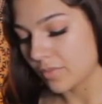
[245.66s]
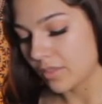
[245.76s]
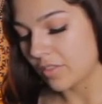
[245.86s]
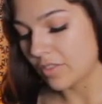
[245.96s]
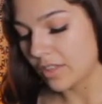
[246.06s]

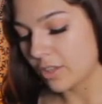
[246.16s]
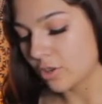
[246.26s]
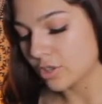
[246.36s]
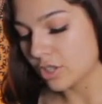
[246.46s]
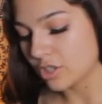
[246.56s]
they feel like
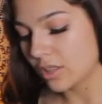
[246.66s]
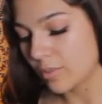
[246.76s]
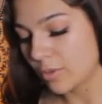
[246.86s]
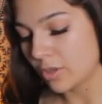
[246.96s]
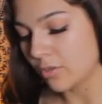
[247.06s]
you're judging
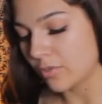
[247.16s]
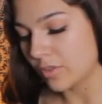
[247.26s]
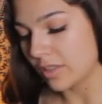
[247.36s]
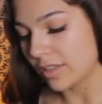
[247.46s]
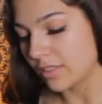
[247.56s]
them, or you
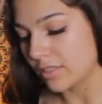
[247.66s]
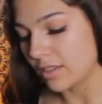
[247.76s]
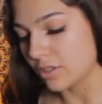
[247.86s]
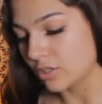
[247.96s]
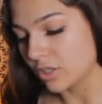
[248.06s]
feel like
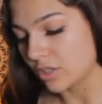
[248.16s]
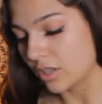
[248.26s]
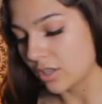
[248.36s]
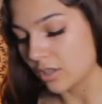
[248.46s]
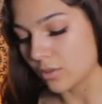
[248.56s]
they're
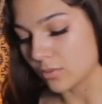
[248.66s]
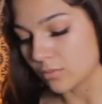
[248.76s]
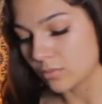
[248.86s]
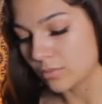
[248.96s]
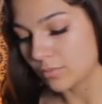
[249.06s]
judging you
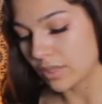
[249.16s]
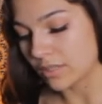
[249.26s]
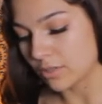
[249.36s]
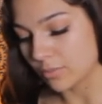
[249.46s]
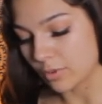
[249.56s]

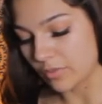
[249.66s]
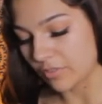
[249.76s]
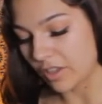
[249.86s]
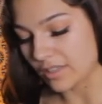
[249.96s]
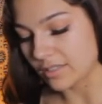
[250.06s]
because you're moving
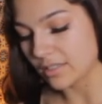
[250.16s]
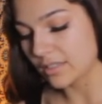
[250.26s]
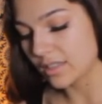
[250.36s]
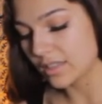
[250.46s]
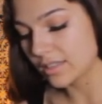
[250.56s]
fast
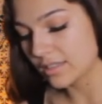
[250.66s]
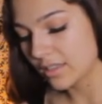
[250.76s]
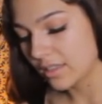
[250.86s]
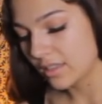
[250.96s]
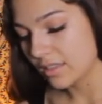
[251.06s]
into this.
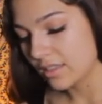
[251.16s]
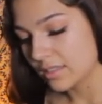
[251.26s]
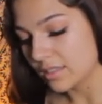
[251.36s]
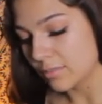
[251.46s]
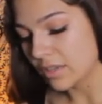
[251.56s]

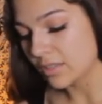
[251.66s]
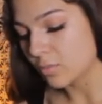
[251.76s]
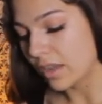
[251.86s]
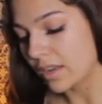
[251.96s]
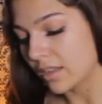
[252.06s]
Somebody's
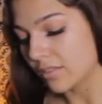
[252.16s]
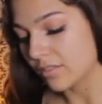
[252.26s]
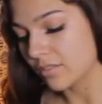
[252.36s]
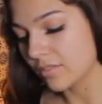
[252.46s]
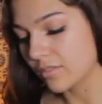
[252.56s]
waiting
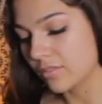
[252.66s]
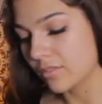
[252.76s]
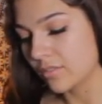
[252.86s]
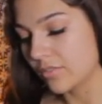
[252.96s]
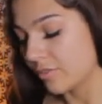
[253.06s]

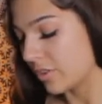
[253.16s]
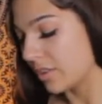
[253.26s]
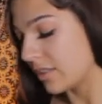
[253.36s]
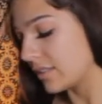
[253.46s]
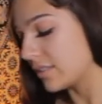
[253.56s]
for
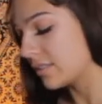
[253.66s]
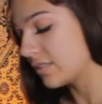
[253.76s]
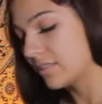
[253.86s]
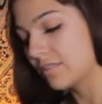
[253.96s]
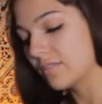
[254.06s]
this
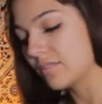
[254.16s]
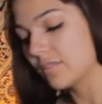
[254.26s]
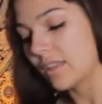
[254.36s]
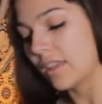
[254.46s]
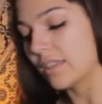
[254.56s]

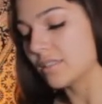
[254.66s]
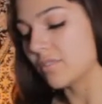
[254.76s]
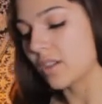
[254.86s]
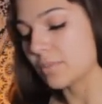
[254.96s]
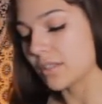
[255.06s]
Ace of
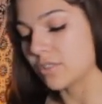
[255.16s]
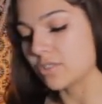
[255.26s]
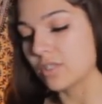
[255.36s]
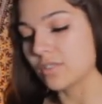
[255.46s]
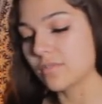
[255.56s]
Cups
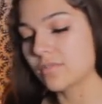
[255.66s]
energy.